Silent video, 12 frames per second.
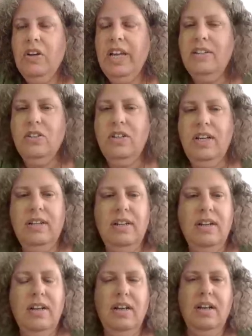Okay, so
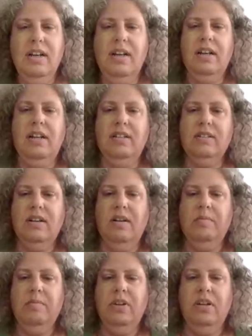then uh, let's
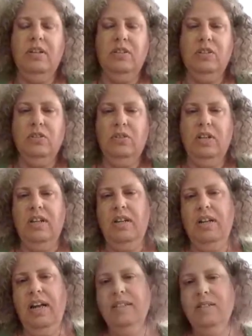come to the
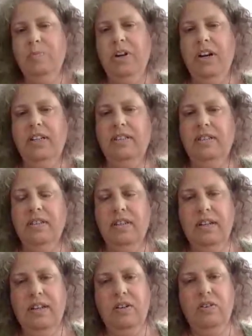last part
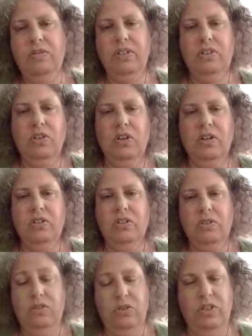uh, of the talk,
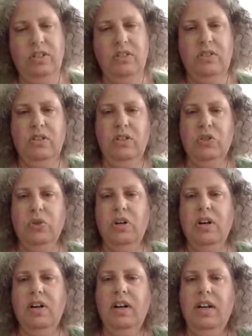to, to this uh,
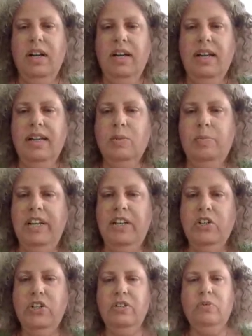Schur
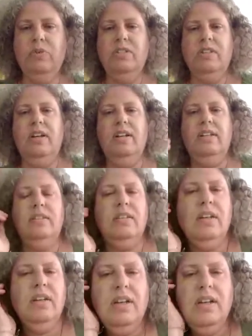expansion
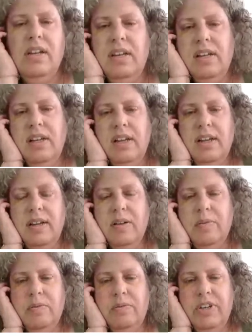result,
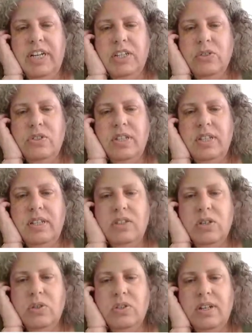um, where you see
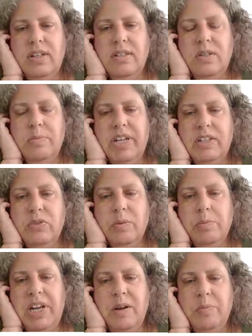totally
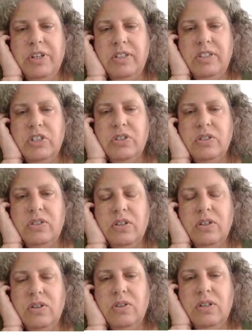symmetric plane partitions.
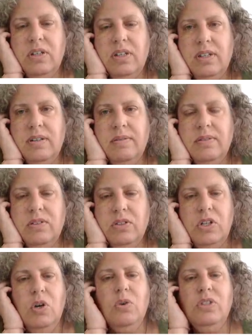So. Uh,
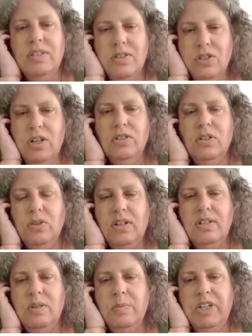So note, it's not
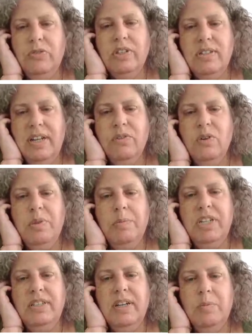totally symmetric
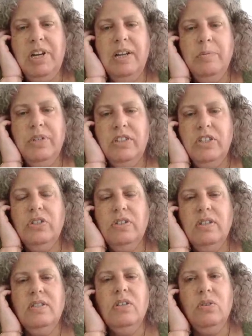self-complementary plane
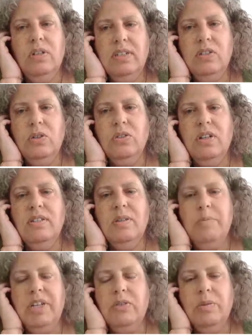partitions, it's only totally
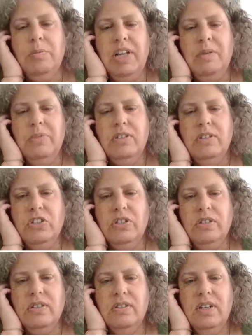symmetric plane
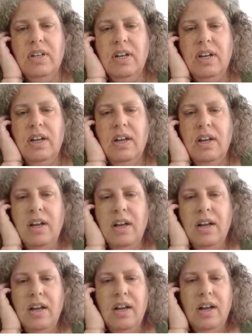partitions.
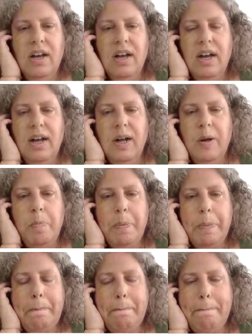Um,
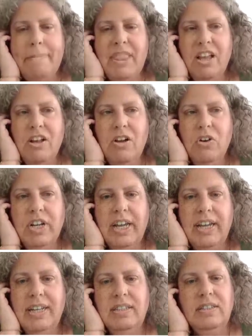
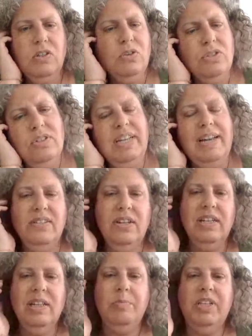okay, and it also tells you
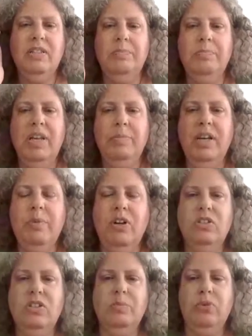a little bit maybe
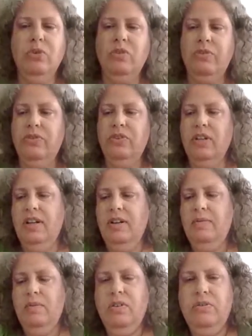about the proof
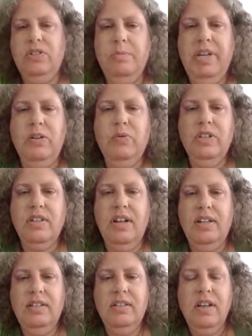um, of the main
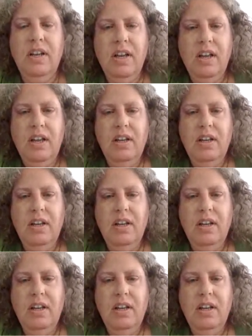result.